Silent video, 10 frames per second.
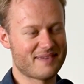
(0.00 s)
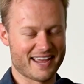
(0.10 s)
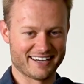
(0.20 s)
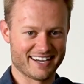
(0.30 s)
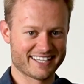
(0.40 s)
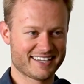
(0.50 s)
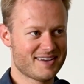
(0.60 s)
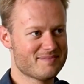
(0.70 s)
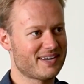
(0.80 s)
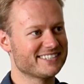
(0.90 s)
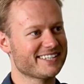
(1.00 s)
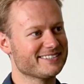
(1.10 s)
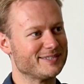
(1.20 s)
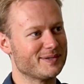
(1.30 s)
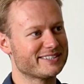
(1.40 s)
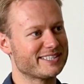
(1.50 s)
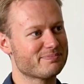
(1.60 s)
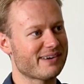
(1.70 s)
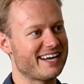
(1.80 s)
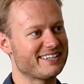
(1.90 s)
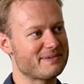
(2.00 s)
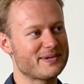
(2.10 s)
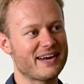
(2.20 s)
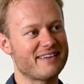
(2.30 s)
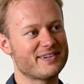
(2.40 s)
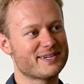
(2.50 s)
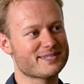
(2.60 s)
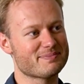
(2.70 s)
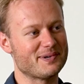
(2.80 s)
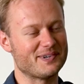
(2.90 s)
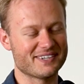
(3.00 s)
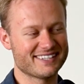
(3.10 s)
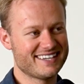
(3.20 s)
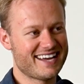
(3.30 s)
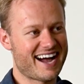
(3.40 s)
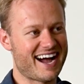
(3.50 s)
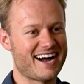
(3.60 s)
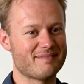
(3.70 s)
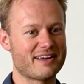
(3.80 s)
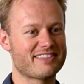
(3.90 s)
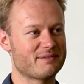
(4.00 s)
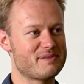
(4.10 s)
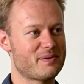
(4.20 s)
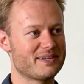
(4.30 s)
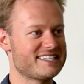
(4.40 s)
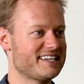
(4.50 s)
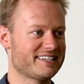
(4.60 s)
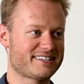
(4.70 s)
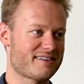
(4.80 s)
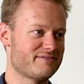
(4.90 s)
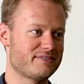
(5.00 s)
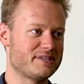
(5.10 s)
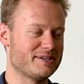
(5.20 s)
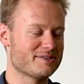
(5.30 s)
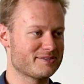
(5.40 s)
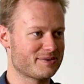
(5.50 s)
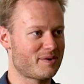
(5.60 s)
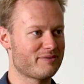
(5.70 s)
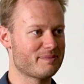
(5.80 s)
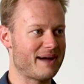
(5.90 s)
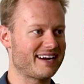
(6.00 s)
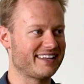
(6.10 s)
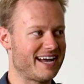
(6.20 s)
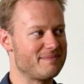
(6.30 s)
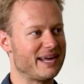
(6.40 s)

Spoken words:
Being like, my son's launched this brand, it'd be great if you could support. I think we probably see like 10, 15 orders off the back of that.